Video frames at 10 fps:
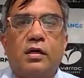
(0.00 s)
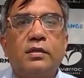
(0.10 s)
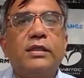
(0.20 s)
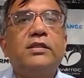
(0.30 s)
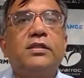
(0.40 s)

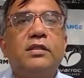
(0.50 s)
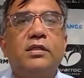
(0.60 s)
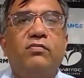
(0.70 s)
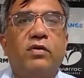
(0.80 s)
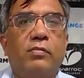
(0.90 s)
it's a
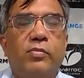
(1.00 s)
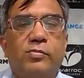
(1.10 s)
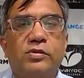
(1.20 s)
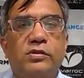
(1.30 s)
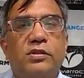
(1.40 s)
difficult
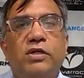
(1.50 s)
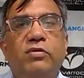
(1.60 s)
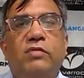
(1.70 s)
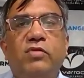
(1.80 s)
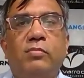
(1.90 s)
proposition. Even
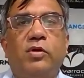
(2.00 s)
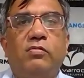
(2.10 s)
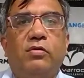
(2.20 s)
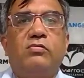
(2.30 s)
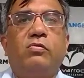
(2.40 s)
if somebody
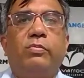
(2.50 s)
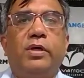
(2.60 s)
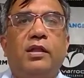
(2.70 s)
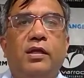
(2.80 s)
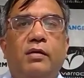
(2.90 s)
wants to pay,
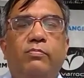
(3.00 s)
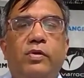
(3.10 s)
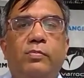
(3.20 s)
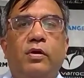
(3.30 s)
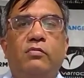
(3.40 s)
the
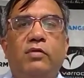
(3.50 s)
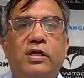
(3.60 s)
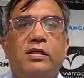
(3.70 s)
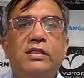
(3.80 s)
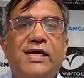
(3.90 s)
people with
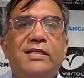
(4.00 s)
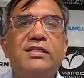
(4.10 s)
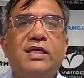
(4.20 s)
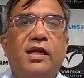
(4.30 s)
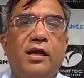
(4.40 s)
that
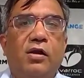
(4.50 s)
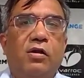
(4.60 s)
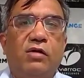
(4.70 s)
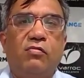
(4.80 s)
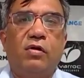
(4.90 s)
skill are not
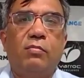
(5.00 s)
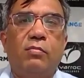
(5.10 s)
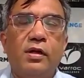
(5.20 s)
available.